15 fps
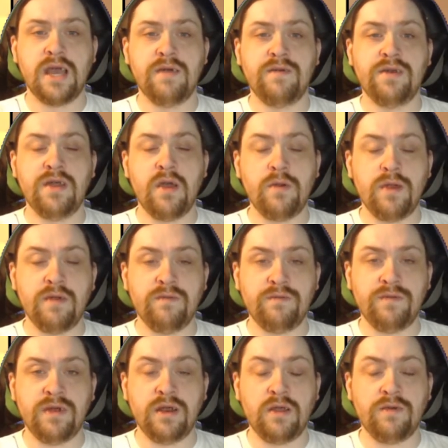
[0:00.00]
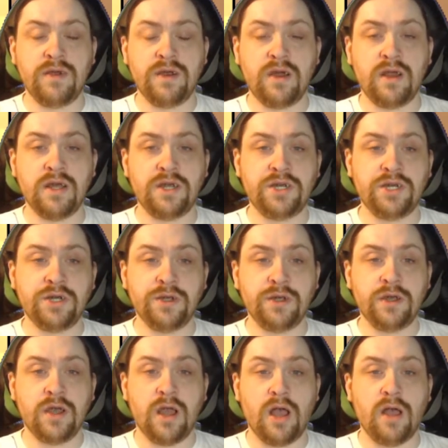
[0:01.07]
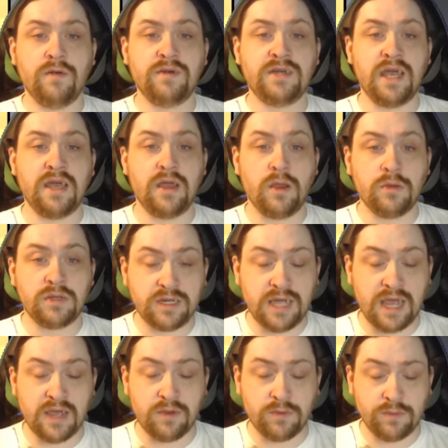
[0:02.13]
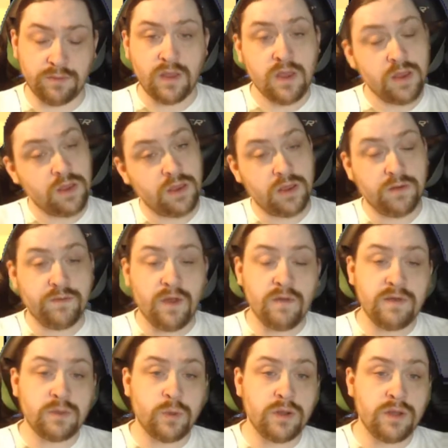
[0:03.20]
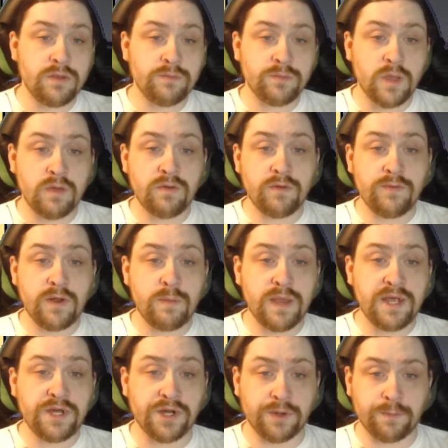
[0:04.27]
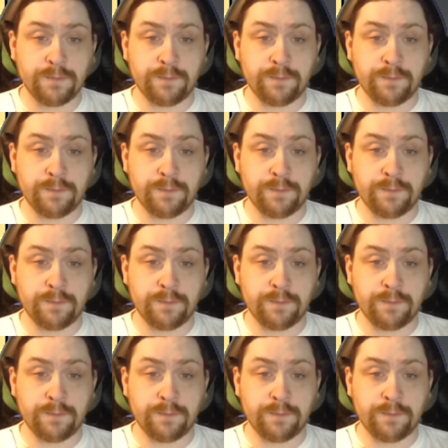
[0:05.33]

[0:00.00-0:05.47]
and note in the loving knowledge of Senko's tale. You can find this one over at Funimation.